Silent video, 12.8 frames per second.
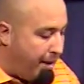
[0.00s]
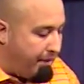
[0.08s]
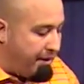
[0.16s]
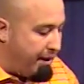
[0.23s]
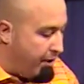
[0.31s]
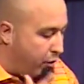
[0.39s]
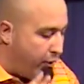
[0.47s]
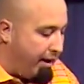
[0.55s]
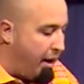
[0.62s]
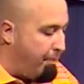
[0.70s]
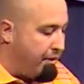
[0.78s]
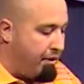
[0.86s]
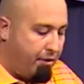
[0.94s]
material, great
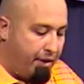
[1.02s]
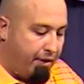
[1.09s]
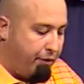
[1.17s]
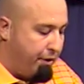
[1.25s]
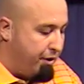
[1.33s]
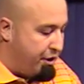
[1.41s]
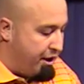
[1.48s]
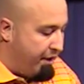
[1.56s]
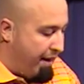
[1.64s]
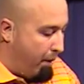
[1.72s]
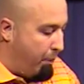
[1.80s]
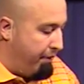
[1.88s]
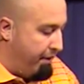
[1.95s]
opportunity for you to share
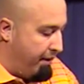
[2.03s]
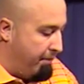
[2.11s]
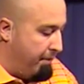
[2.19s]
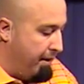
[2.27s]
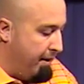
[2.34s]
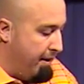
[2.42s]
that with them.